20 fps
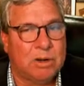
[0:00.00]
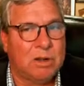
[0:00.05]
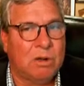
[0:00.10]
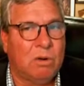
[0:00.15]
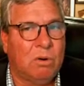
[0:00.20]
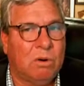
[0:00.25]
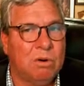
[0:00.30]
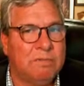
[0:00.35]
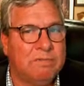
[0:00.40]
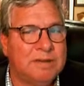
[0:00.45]

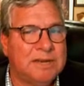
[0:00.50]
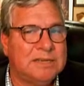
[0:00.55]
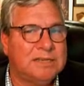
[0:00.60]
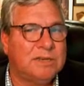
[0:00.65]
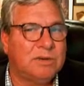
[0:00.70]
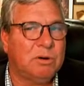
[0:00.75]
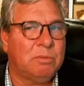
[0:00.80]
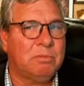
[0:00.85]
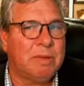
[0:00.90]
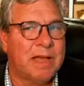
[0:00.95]
or
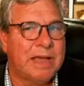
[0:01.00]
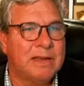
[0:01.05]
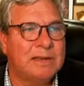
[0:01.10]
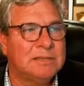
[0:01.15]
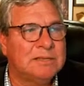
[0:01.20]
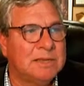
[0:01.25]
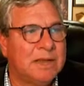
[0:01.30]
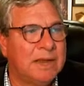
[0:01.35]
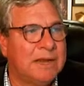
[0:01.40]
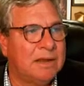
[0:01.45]
V0
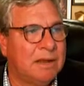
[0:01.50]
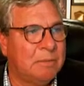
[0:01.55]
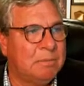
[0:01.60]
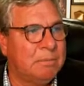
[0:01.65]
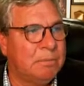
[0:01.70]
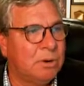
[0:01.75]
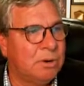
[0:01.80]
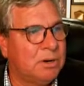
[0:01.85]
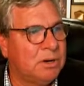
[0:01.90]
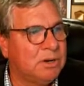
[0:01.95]
minus, a
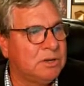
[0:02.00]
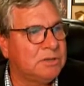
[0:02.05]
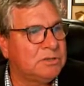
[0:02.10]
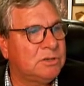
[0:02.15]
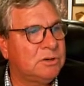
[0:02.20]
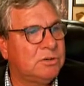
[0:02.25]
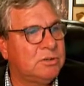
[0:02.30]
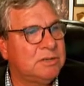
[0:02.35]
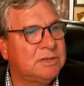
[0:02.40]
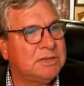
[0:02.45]
number.
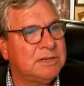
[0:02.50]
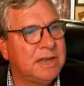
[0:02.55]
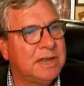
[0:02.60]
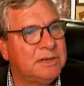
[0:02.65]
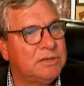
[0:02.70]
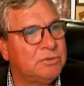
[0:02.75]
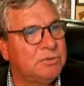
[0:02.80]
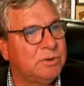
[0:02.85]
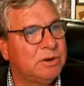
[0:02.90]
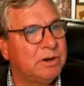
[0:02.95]
So in this
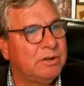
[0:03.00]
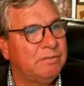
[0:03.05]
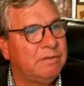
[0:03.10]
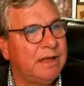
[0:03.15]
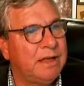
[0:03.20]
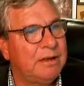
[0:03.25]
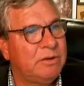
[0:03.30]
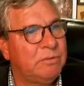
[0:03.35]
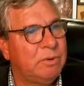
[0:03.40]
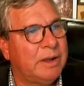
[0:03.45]
case, we're going to
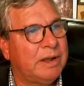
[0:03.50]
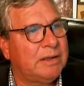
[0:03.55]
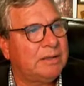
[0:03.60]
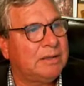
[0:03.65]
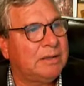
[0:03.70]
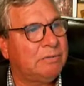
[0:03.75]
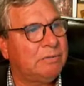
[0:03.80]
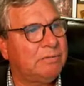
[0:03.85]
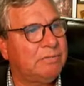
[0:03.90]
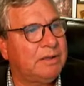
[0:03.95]
evaluate
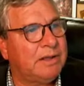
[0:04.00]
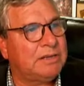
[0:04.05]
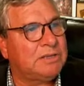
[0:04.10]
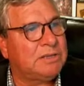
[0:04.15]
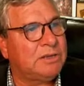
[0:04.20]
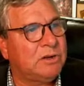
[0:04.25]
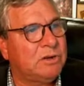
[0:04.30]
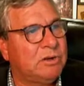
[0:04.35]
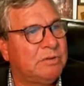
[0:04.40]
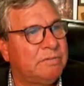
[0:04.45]
the
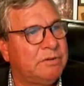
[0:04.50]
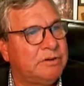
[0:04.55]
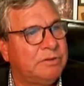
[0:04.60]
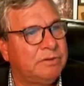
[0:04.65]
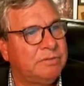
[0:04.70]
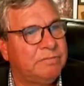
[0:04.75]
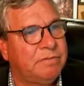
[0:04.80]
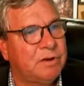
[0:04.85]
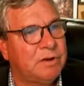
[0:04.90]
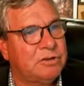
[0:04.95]
reflection
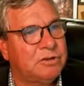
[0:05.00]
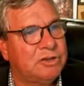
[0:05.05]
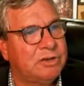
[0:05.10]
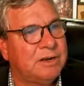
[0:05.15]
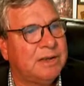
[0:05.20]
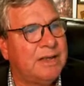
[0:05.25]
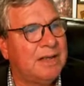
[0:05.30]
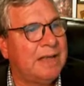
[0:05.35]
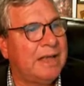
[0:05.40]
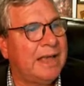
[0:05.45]
coefficient
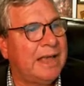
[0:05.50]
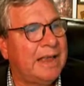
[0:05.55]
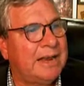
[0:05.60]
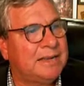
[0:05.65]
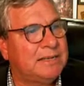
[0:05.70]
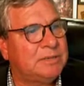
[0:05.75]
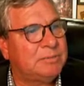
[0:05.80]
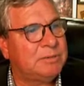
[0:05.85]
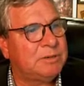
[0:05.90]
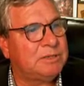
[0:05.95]
function at
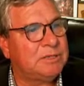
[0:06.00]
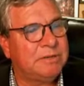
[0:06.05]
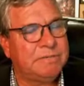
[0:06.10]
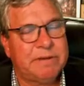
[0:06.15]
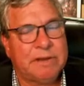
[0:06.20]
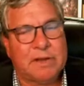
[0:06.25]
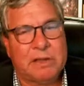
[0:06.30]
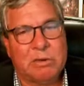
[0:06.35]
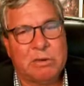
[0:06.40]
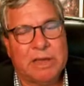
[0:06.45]
a
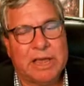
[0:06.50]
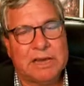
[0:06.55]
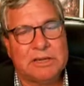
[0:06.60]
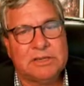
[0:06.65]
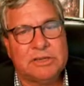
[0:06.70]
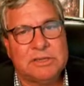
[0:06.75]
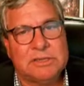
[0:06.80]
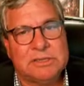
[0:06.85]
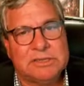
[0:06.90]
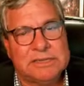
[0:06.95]
specific
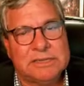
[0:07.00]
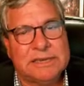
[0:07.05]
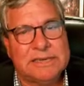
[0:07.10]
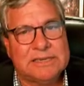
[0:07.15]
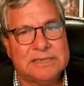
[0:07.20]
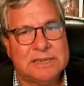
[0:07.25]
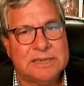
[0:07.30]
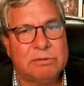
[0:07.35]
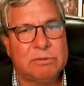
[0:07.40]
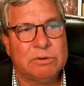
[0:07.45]
location, z
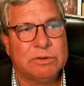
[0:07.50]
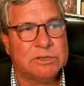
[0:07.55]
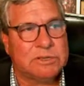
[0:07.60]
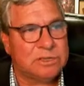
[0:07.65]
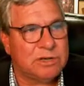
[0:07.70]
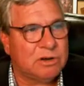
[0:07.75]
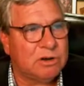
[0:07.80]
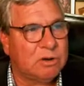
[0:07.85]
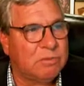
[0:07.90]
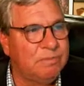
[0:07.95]
is equal to
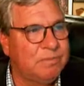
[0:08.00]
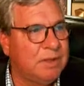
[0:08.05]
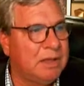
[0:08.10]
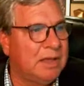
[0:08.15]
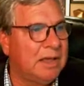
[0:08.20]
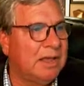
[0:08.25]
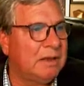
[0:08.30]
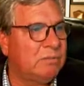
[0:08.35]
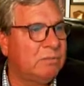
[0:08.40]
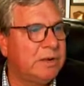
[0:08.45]
0,
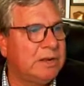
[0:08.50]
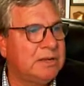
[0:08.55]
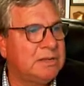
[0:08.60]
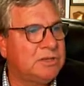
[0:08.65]
and we